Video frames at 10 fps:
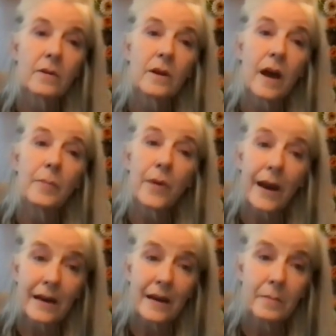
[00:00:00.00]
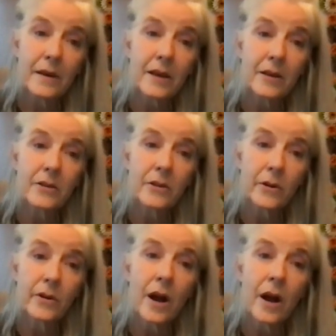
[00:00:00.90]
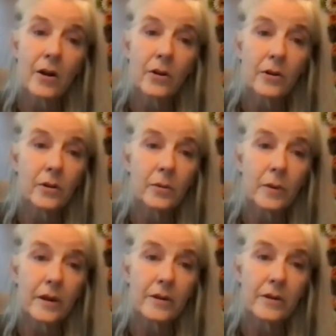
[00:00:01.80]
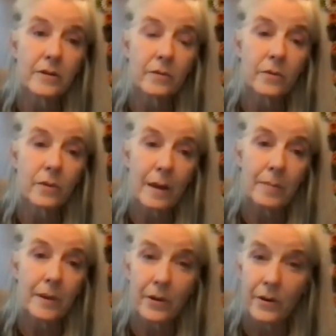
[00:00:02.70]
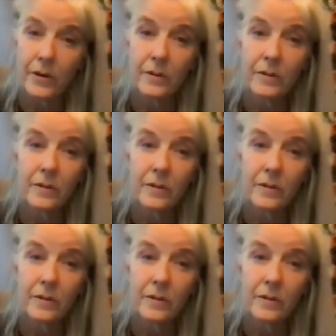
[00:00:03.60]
got pregnant because her uncle was raping her.